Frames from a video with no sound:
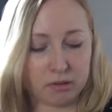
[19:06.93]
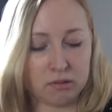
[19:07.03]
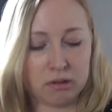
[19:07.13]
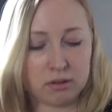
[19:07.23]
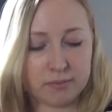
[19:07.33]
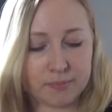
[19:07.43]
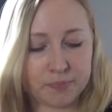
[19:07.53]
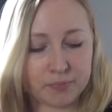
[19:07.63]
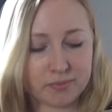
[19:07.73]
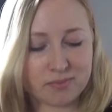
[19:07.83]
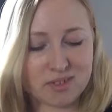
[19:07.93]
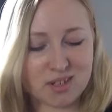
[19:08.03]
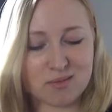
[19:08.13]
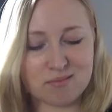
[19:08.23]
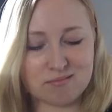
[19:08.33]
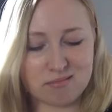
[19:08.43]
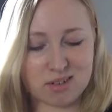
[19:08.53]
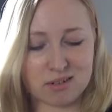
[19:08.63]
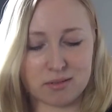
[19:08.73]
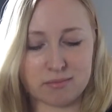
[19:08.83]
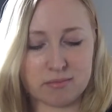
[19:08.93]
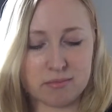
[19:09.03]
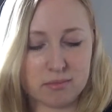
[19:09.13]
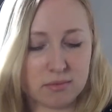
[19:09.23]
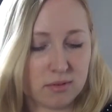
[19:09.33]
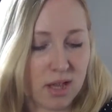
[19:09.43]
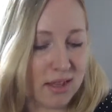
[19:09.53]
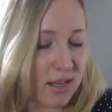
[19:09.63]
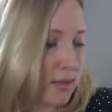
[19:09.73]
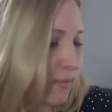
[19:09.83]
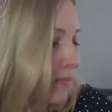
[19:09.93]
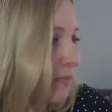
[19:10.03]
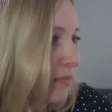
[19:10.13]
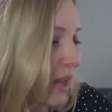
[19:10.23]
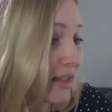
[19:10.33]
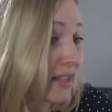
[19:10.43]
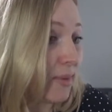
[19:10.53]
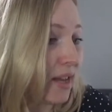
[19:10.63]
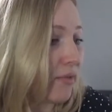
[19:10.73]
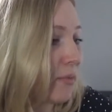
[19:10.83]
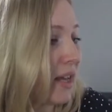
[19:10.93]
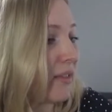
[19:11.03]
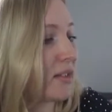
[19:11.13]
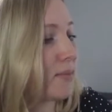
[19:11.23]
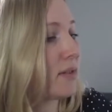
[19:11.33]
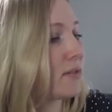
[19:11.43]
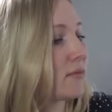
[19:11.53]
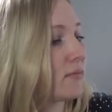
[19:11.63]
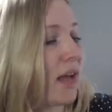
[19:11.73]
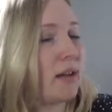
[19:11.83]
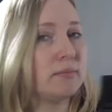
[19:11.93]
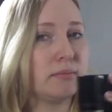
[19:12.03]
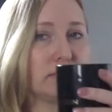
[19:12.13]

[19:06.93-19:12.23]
Ah. So I don't know. I think it's, I can smell it from here. That smells, yeah,